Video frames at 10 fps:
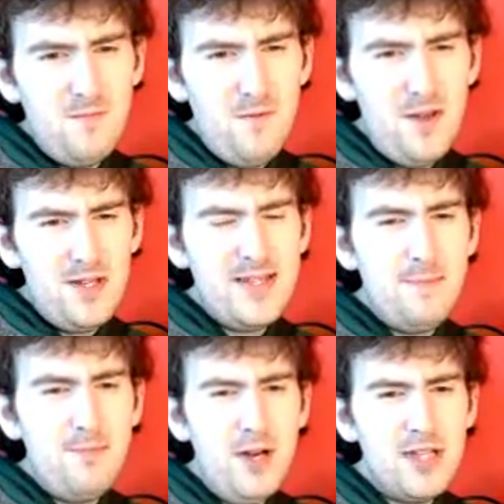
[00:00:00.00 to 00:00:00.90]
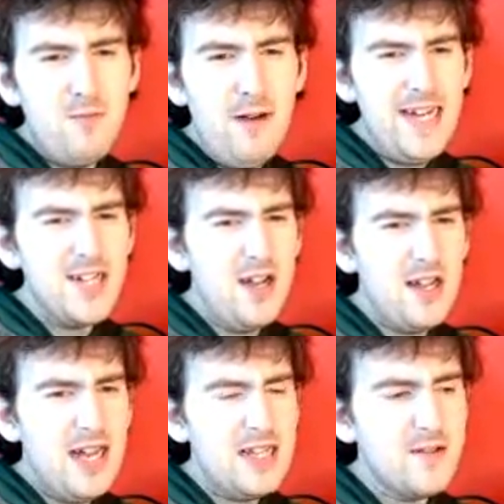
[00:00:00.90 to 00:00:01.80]
What's the white
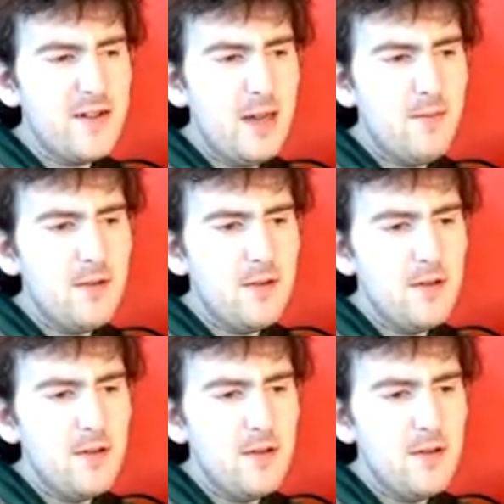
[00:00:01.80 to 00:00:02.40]
chocolate ice cream?